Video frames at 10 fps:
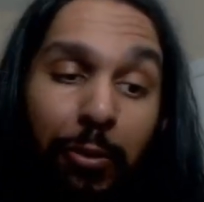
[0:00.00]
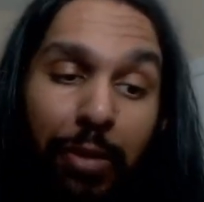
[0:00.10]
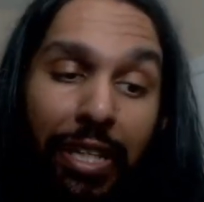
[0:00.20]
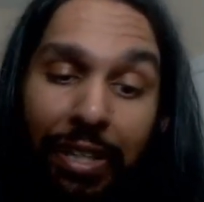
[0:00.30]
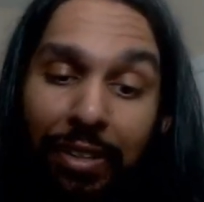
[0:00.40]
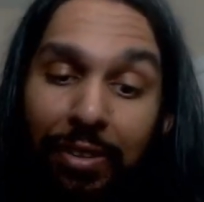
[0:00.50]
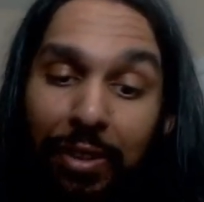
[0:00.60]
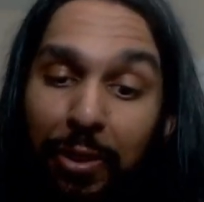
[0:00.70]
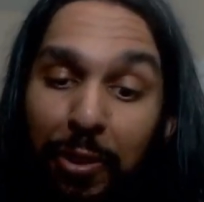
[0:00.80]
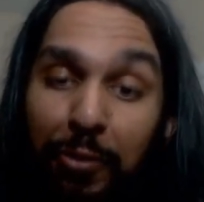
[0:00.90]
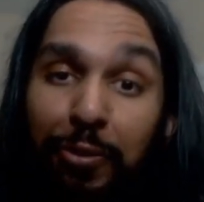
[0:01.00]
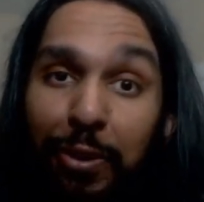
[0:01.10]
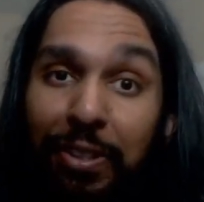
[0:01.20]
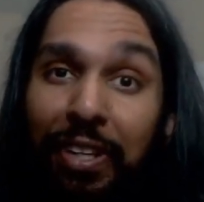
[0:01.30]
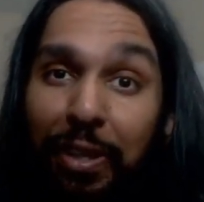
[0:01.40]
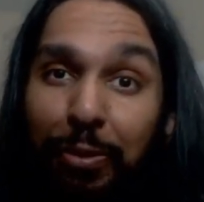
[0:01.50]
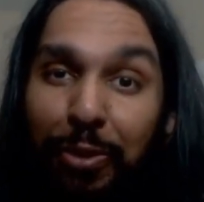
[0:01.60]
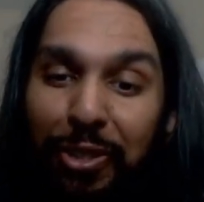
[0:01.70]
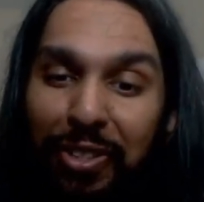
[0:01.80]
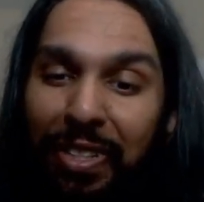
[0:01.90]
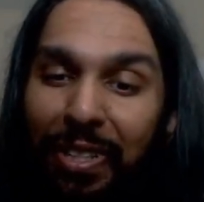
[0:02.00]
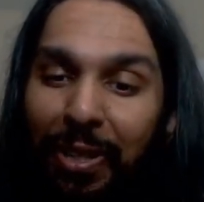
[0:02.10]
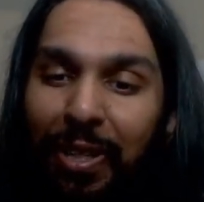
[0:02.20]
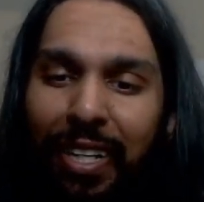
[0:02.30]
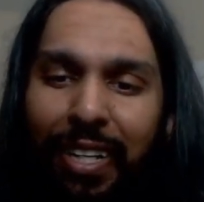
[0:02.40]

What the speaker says: me as, you know, a full-size person here.